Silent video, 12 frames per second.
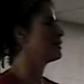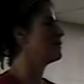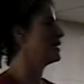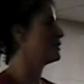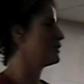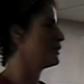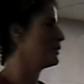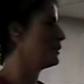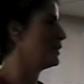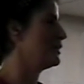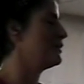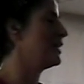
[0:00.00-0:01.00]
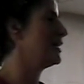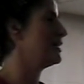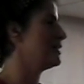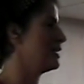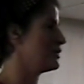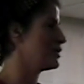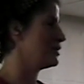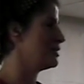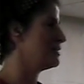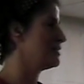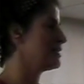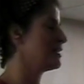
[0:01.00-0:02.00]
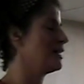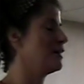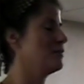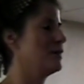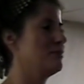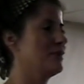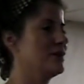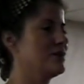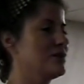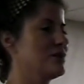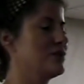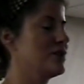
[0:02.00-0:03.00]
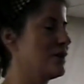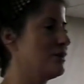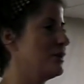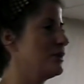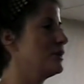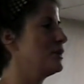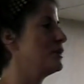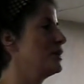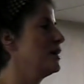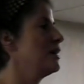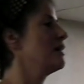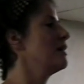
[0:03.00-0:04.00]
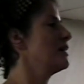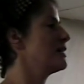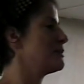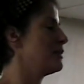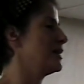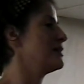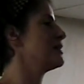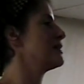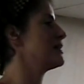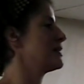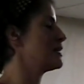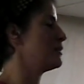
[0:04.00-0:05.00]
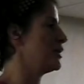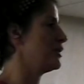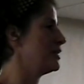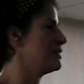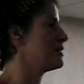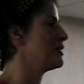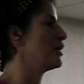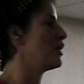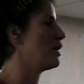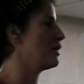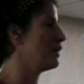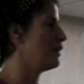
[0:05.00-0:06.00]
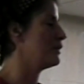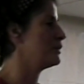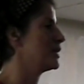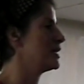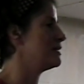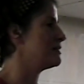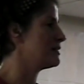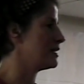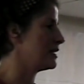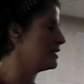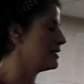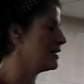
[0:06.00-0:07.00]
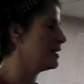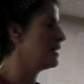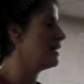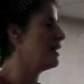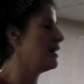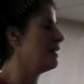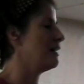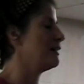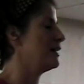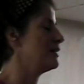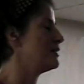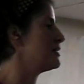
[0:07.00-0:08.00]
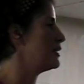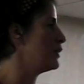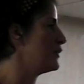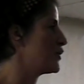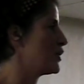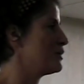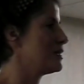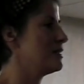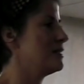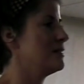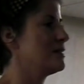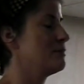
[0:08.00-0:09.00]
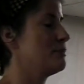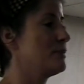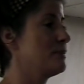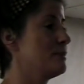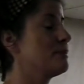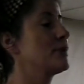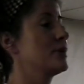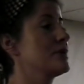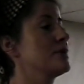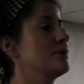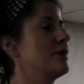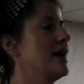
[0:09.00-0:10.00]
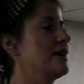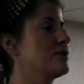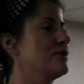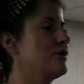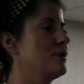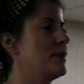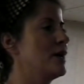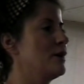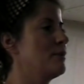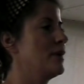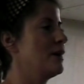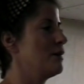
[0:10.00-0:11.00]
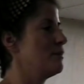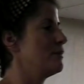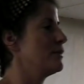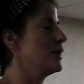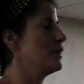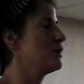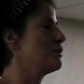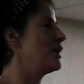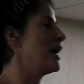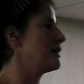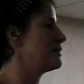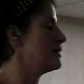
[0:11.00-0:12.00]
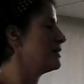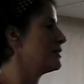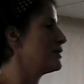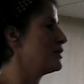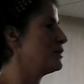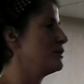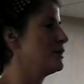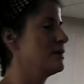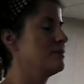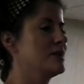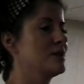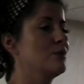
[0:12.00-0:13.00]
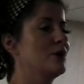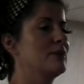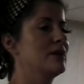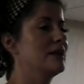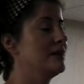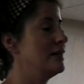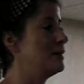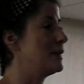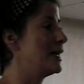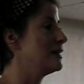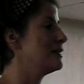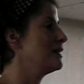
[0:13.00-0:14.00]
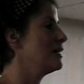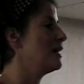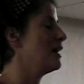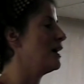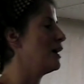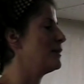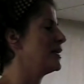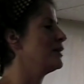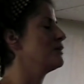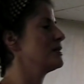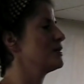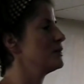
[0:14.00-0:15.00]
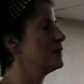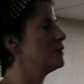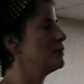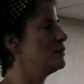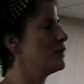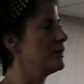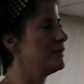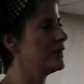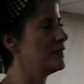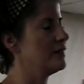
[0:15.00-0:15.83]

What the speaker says: commander with the United Nations, a British general who explains his experience in the Congo and what he's seen. And the scene we've chosen is a personal reaction from him, reacting to some women that he met. And he goes into a little bit more of